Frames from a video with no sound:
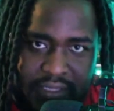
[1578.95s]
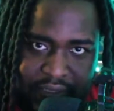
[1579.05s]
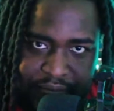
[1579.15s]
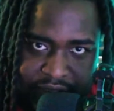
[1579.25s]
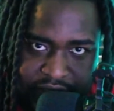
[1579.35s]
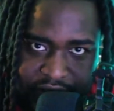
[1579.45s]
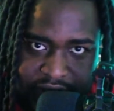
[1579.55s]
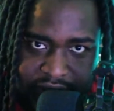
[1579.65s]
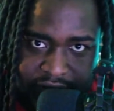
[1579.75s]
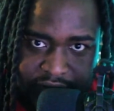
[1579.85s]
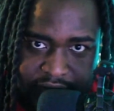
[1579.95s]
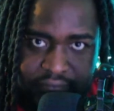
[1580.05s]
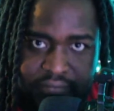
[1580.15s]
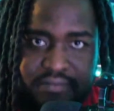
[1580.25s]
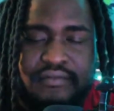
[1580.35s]
keep it to yourself.
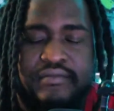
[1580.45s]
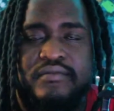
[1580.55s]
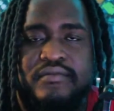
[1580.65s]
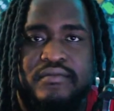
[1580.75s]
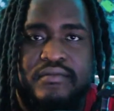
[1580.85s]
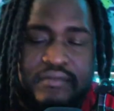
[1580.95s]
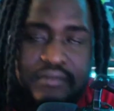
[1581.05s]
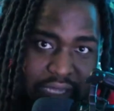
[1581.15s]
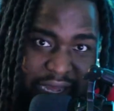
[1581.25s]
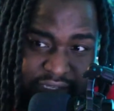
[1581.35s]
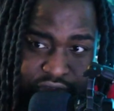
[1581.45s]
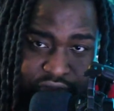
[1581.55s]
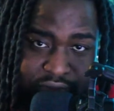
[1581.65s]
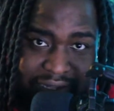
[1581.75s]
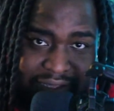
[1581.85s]
I
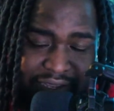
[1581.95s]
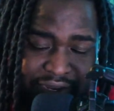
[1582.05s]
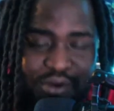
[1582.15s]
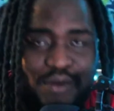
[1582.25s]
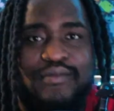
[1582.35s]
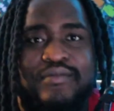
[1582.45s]
do not care.